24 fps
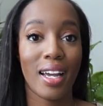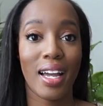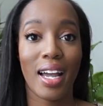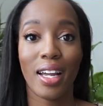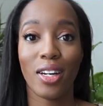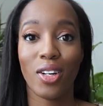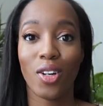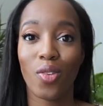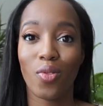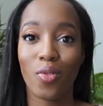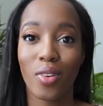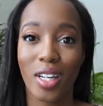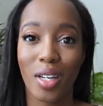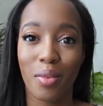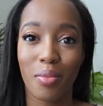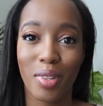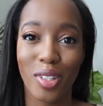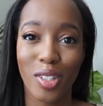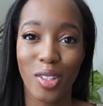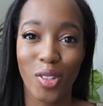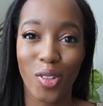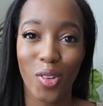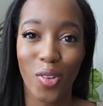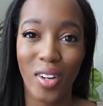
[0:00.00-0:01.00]
I don't
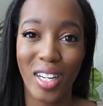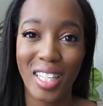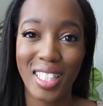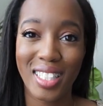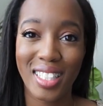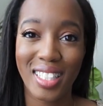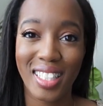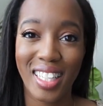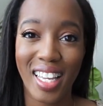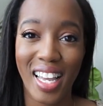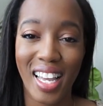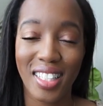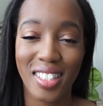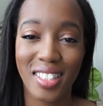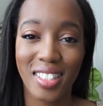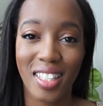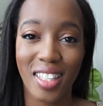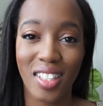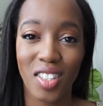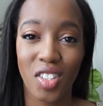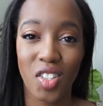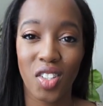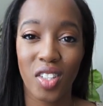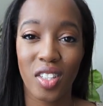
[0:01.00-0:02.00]
recommend you going to the gas
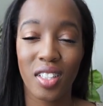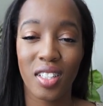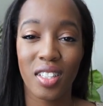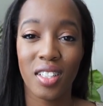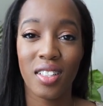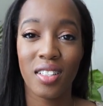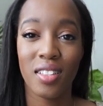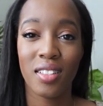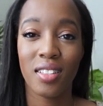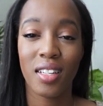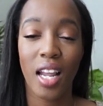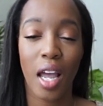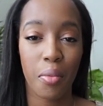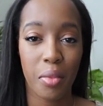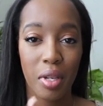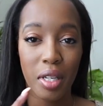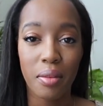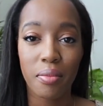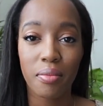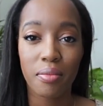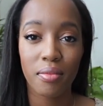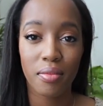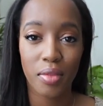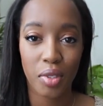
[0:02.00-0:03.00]
station. I
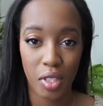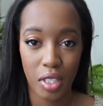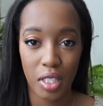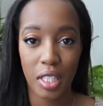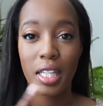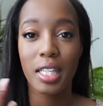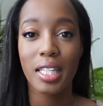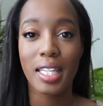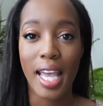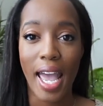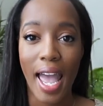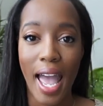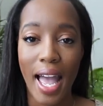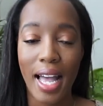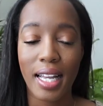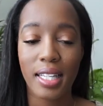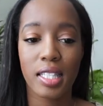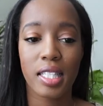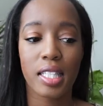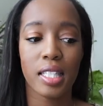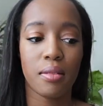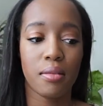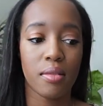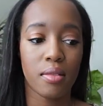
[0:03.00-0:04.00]
mean, get
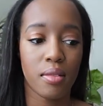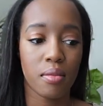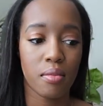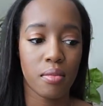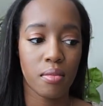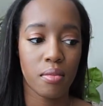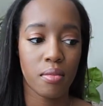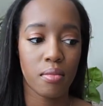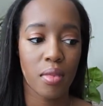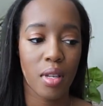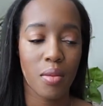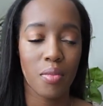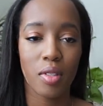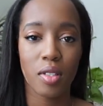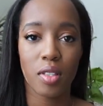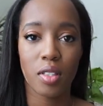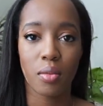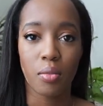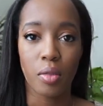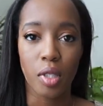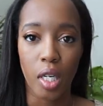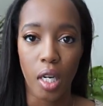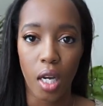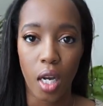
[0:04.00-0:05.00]
gas and maybe
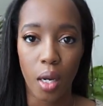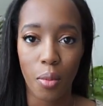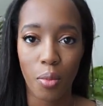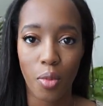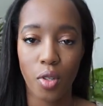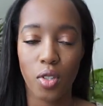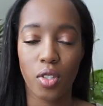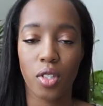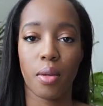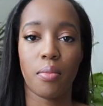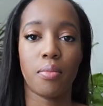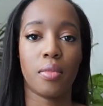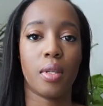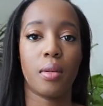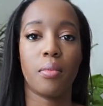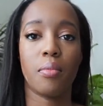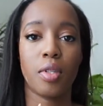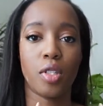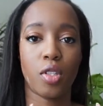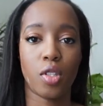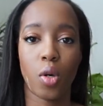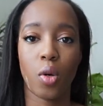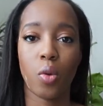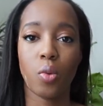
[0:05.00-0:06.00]
some gum or something,
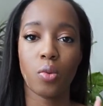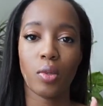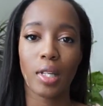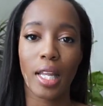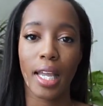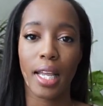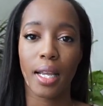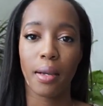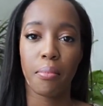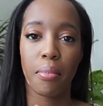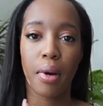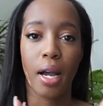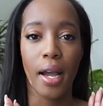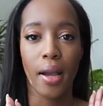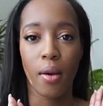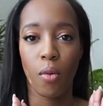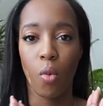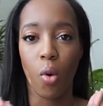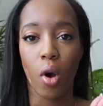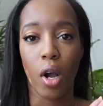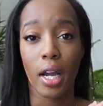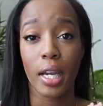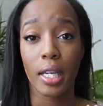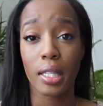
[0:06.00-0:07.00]
but don't like buy
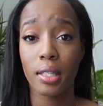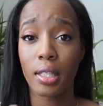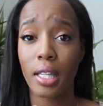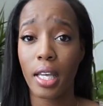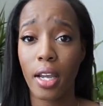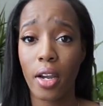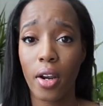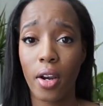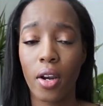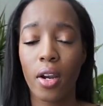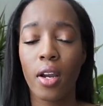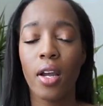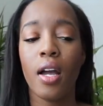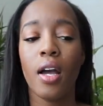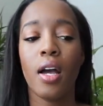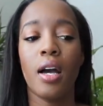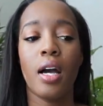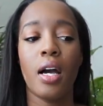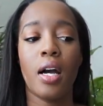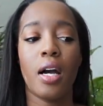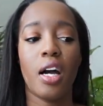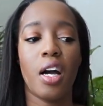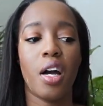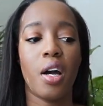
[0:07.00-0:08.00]
wine there.
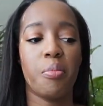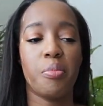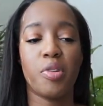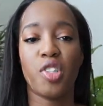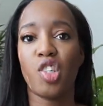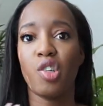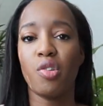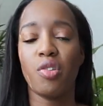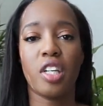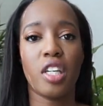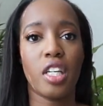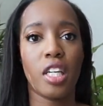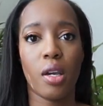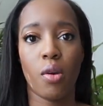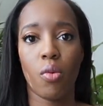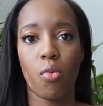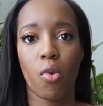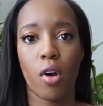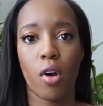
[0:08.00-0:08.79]
But you can get